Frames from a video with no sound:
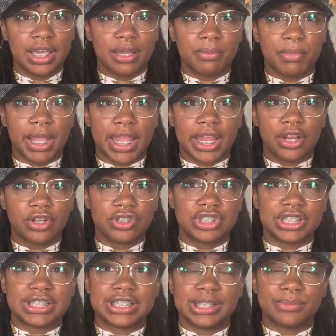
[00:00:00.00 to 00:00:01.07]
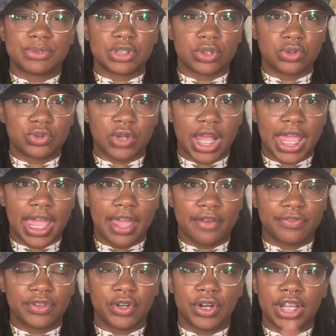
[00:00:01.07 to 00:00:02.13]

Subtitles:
my hair just seems so dry after,